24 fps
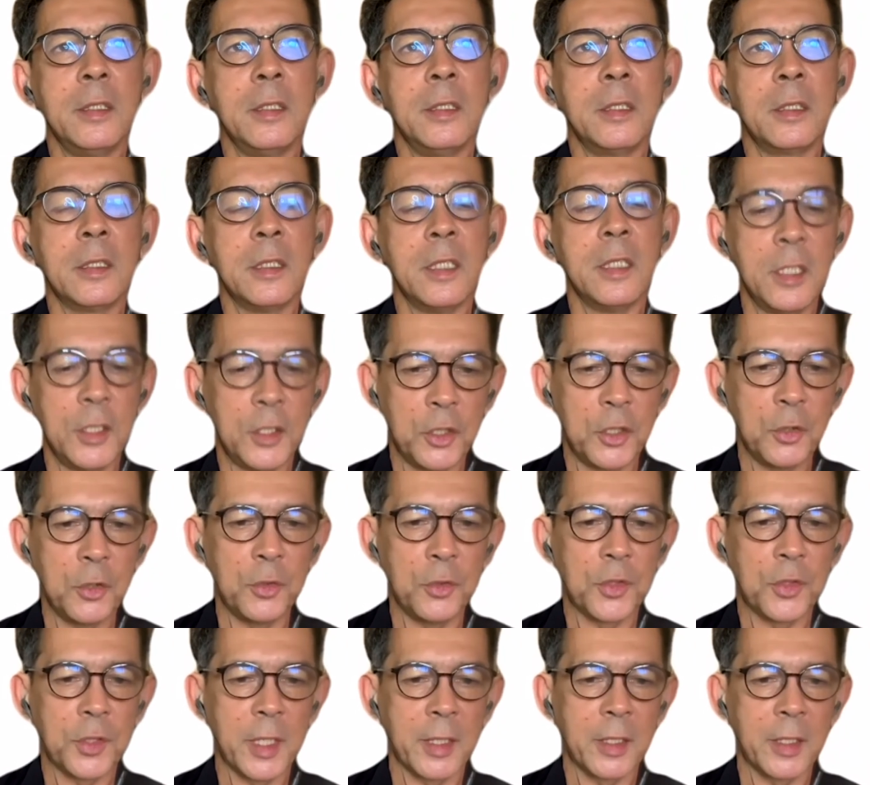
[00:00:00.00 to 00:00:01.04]

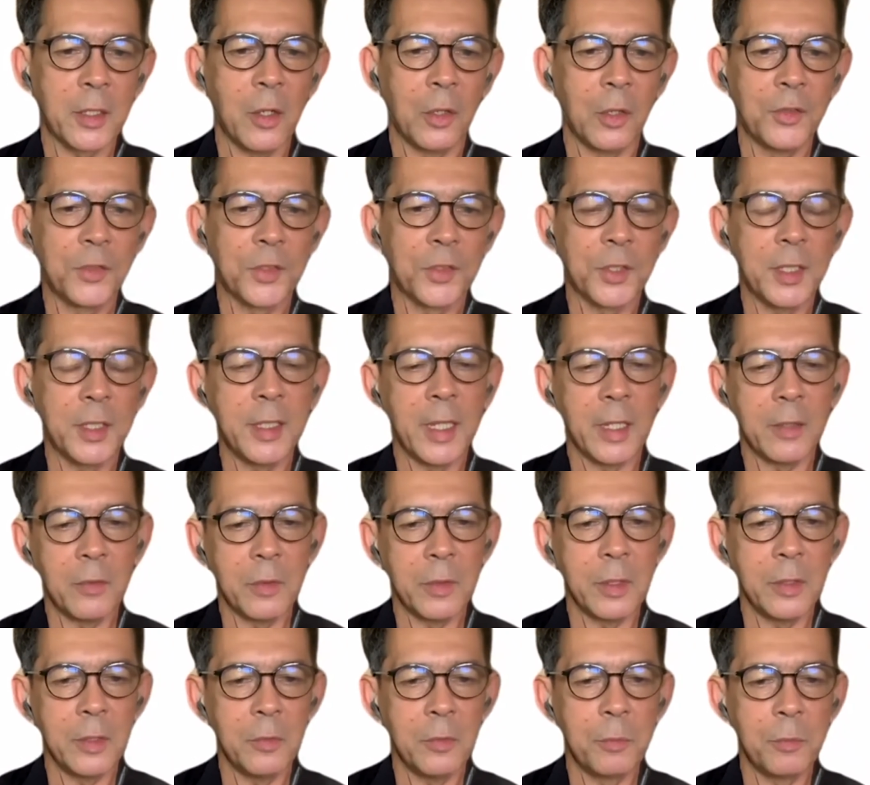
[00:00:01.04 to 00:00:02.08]
issues and concerns that
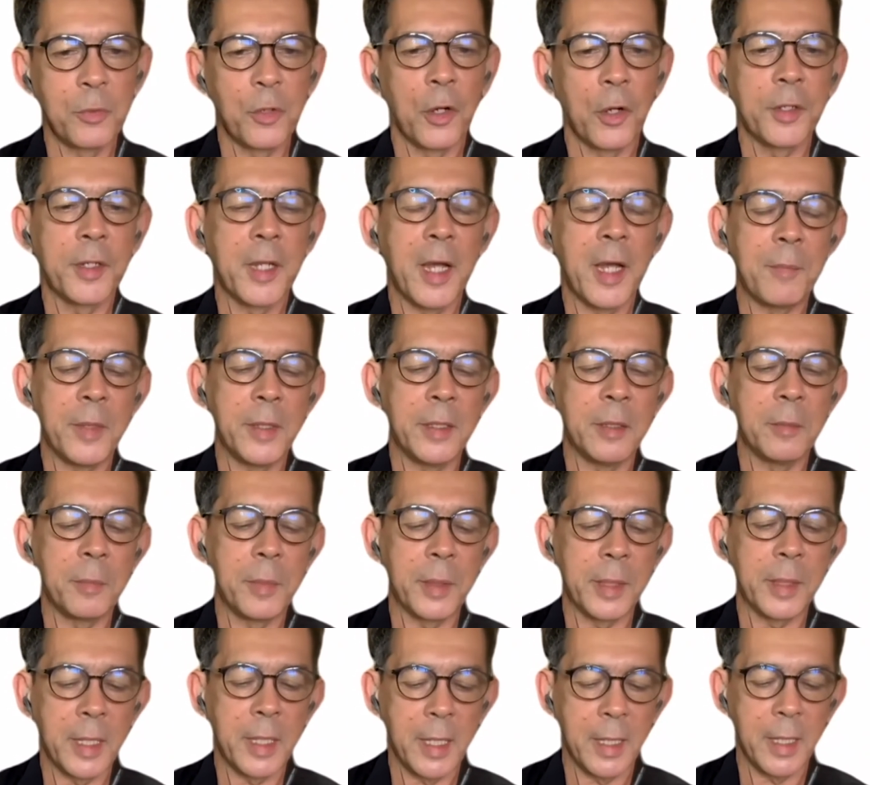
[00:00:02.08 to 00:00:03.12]
you brought up in the
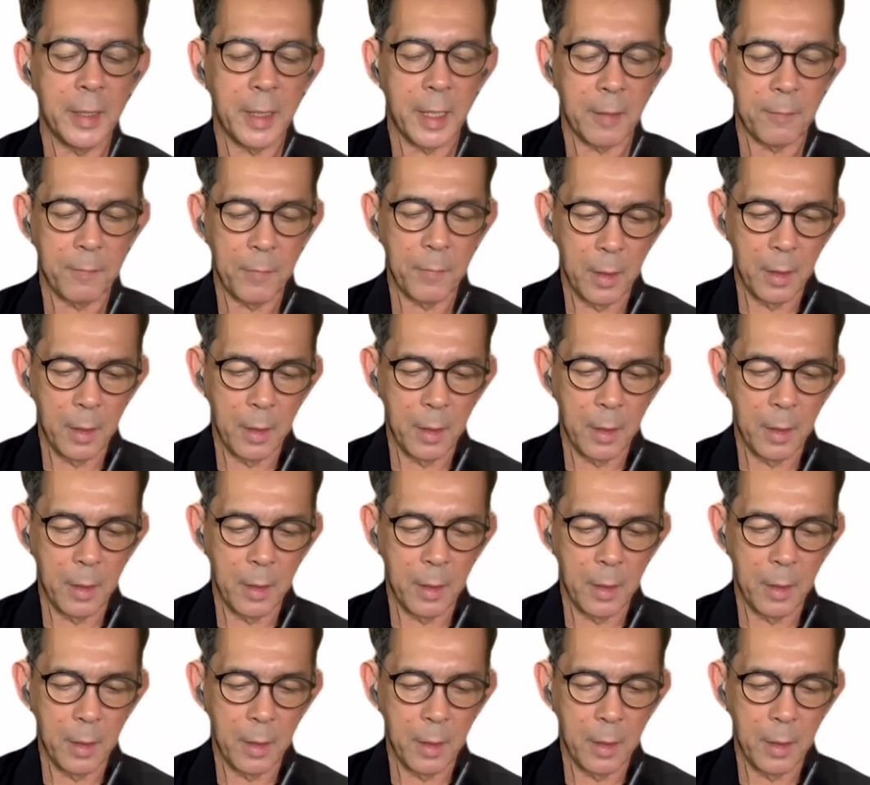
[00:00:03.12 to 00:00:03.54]
beginning.